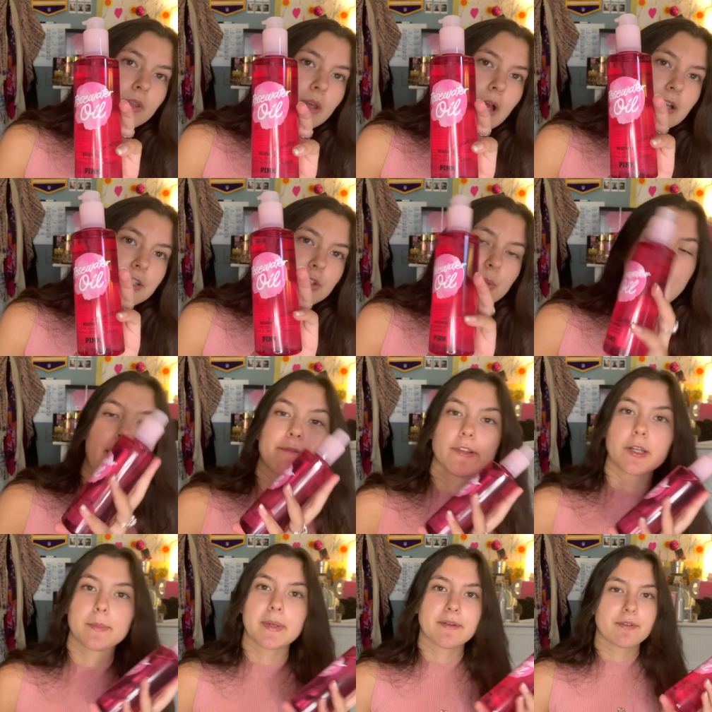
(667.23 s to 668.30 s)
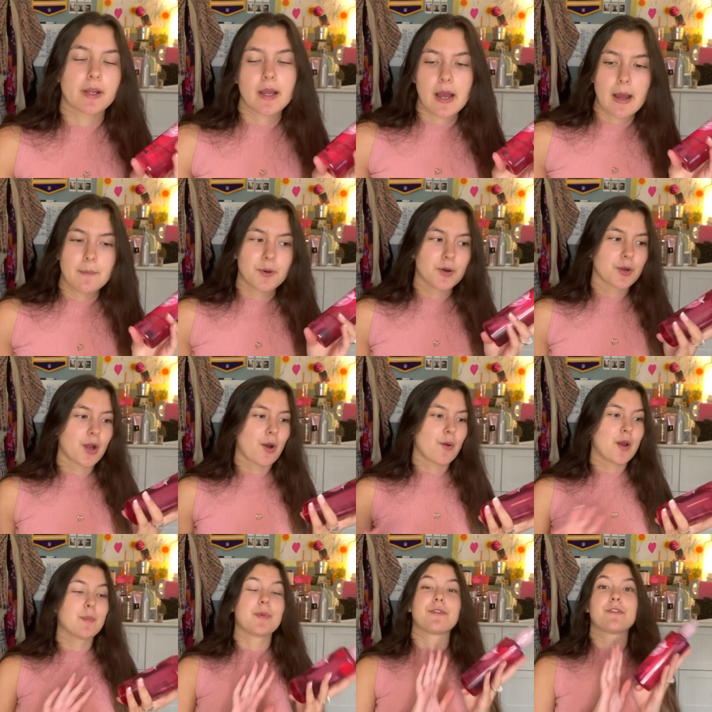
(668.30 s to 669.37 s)
I do have a little bit of a combo
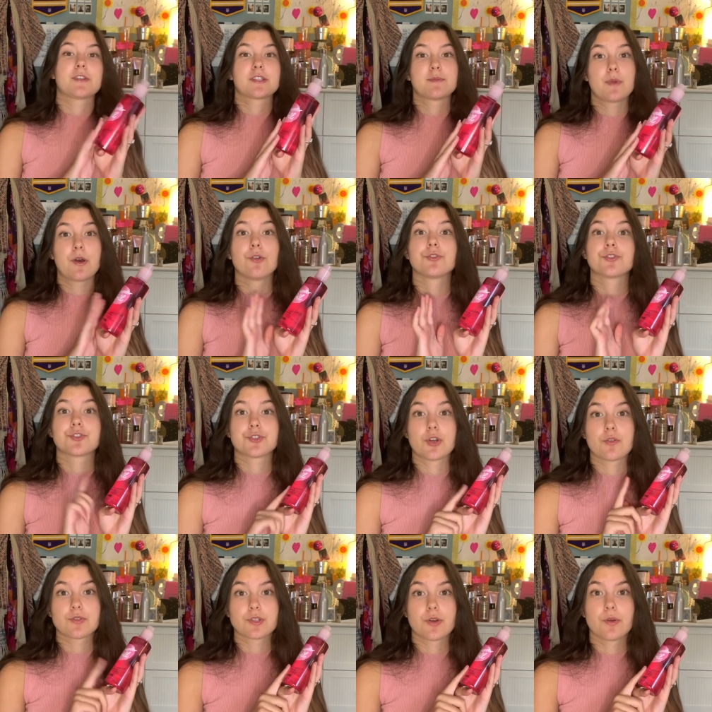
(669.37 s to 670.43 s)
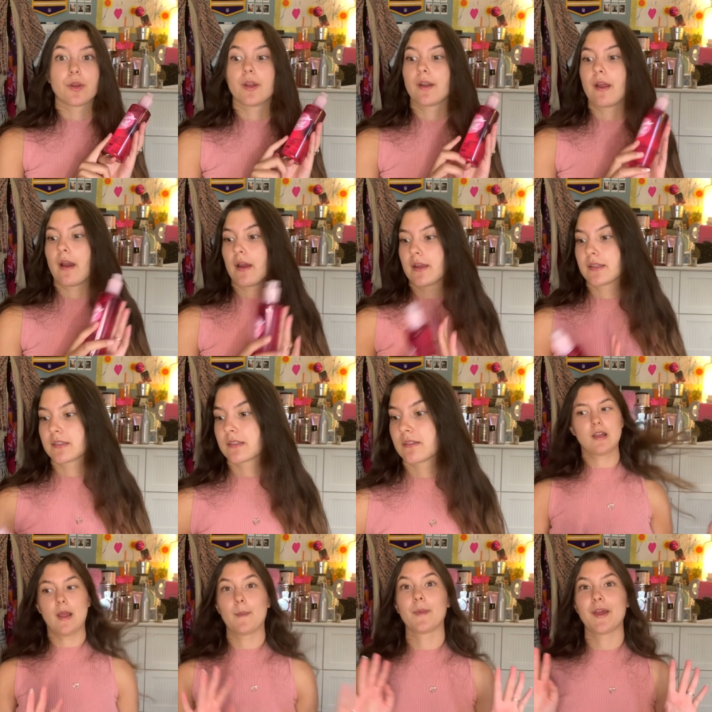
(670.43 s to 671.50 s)
going, but this smells so, so good, guys.
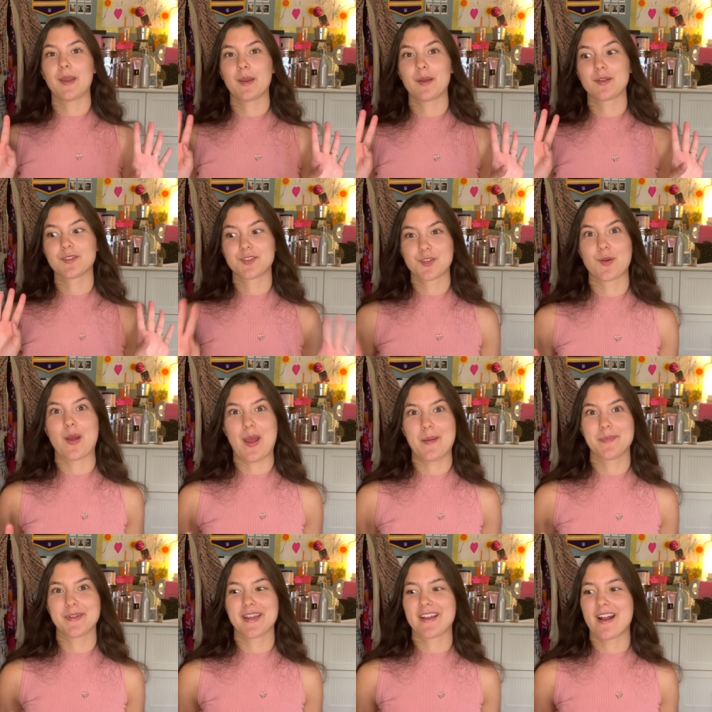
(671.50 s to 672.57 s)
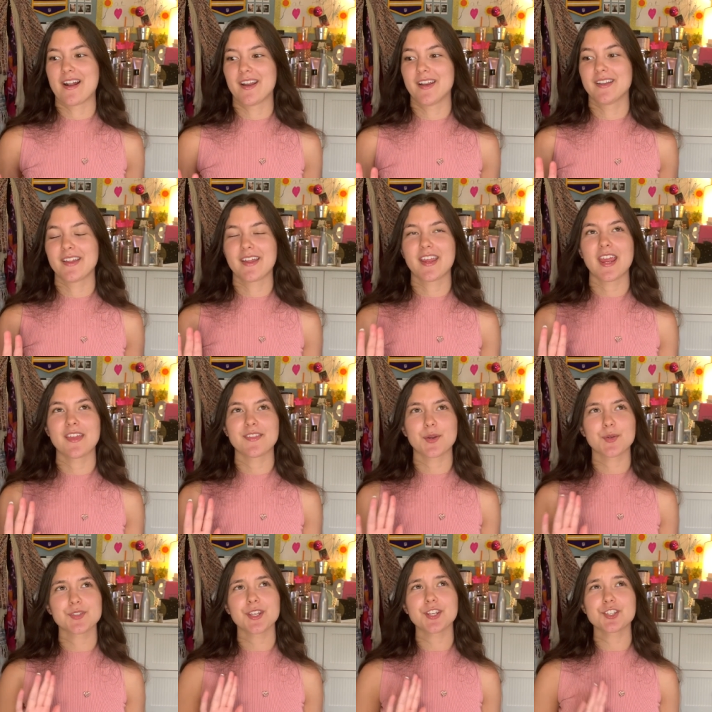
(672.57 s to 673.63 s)
I'm, like, so happy I got it. They can't,
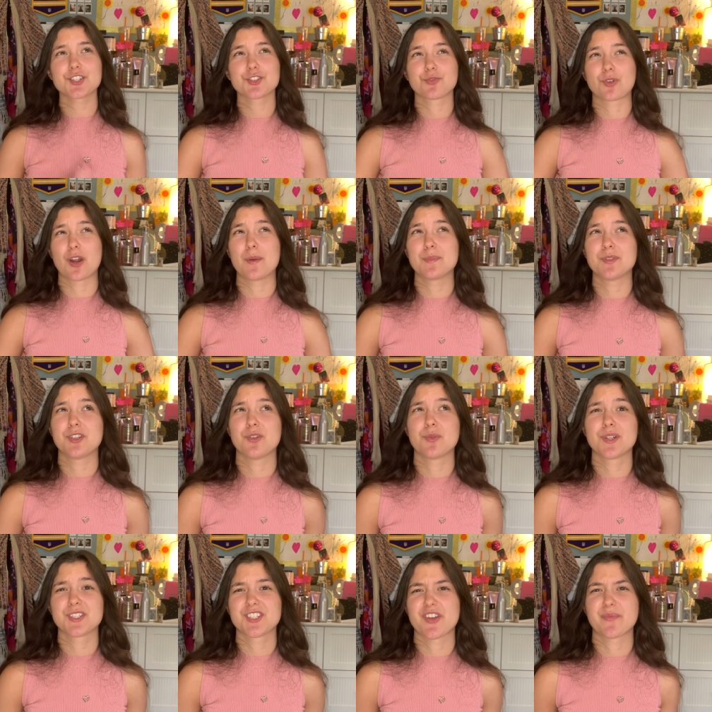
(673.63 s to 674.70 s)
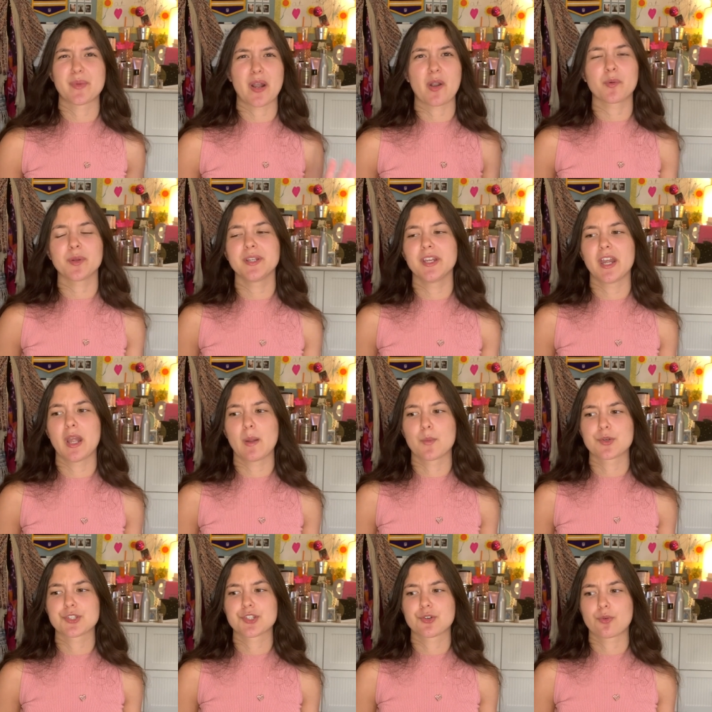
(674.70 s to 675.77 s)
there's, like, a scrub, too, and stuff, but I don't really need any
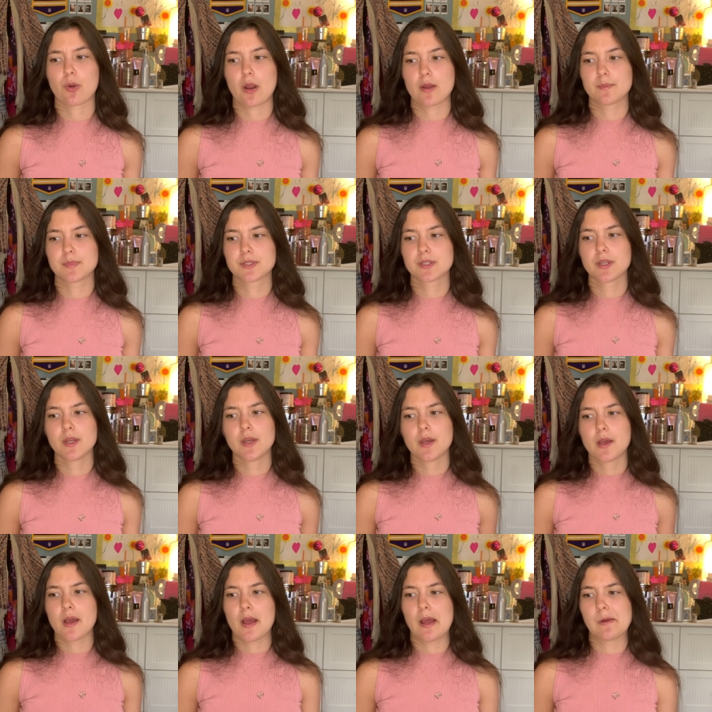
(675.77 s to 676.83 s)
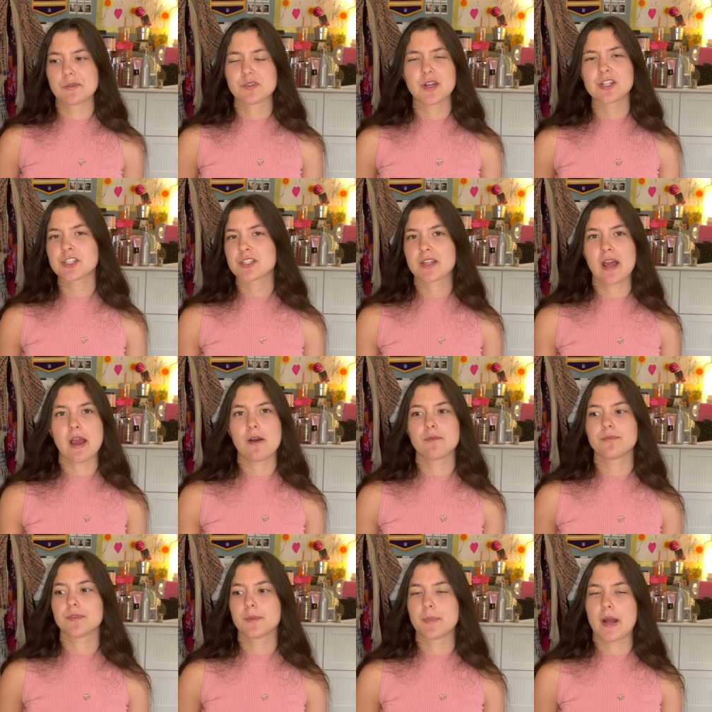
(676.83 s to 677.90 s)
more scrubs. Um, so I just got
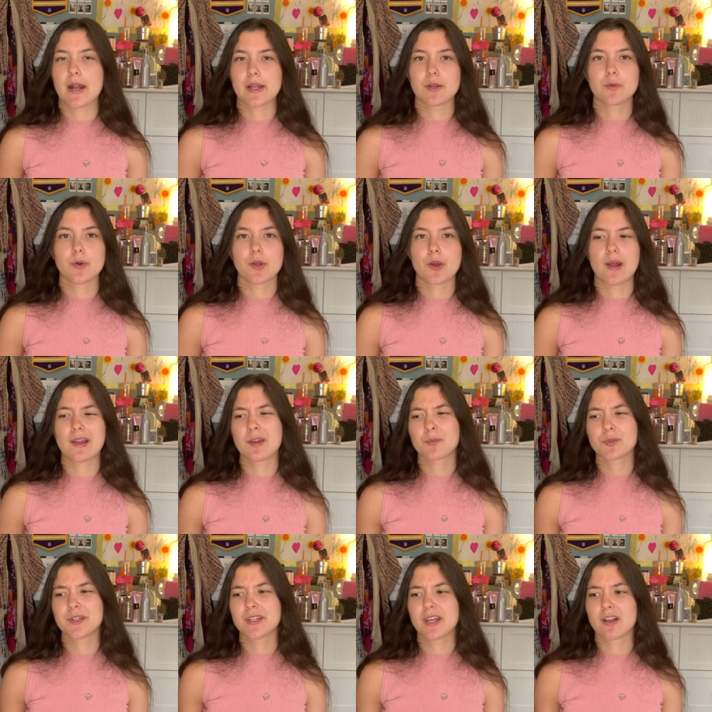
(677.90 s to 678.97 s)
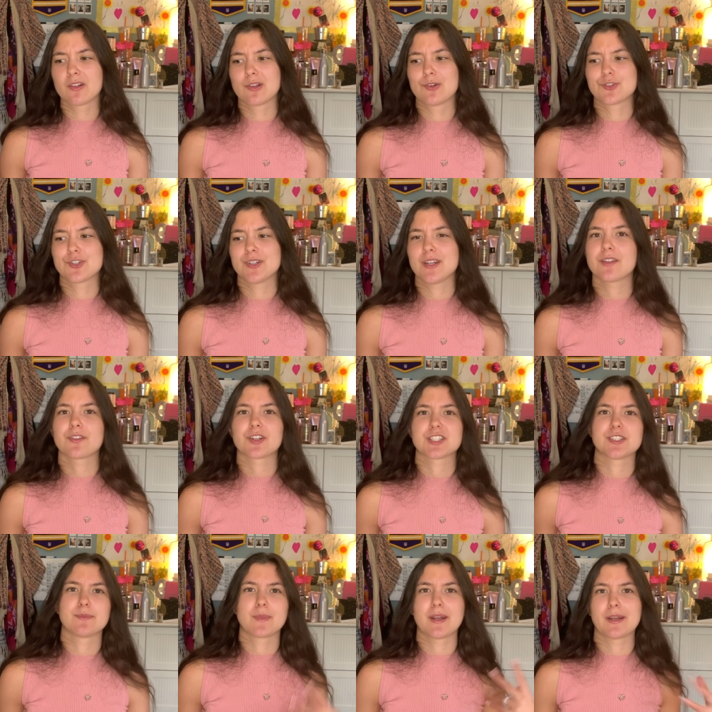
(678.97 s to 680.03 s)
the body oil. I didn't really need a lotion either because
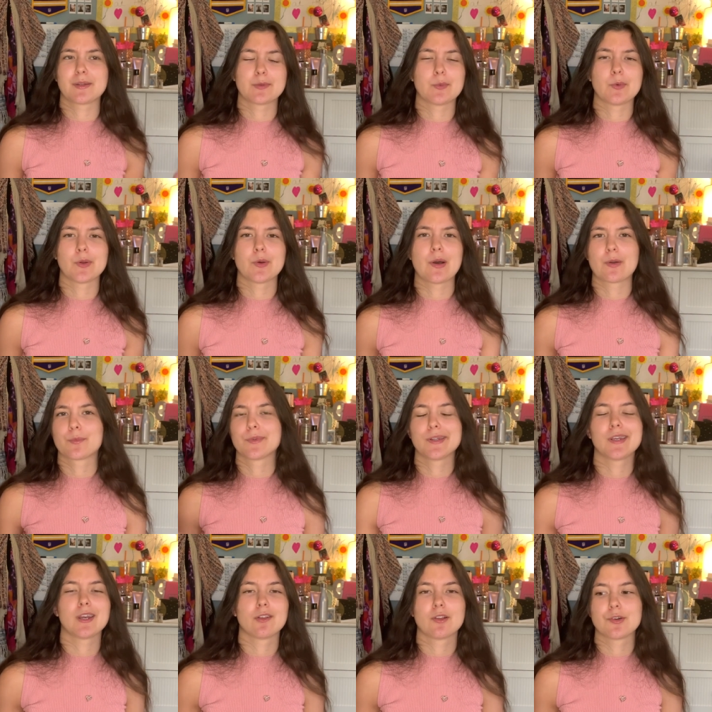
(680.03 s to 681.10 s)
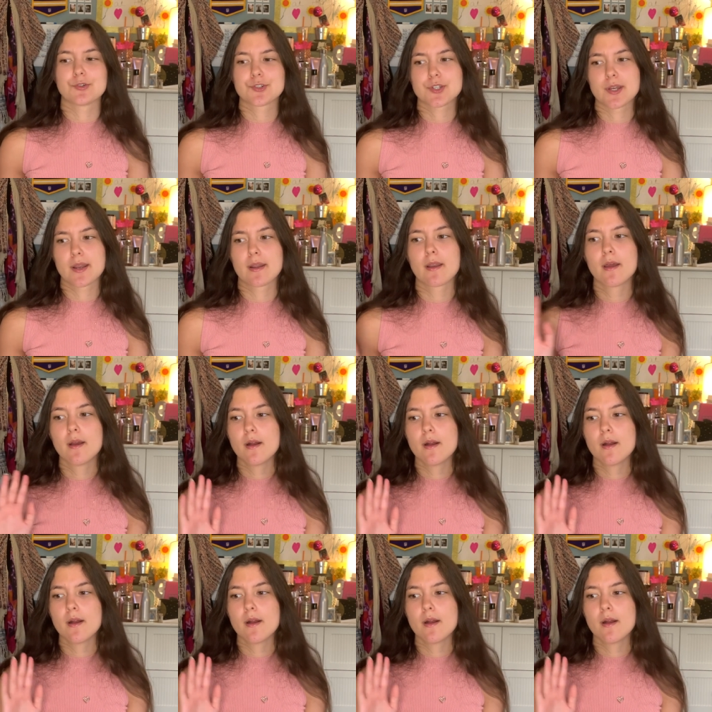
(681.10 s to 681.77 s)
I'm getting oil. I don't really need a lotion.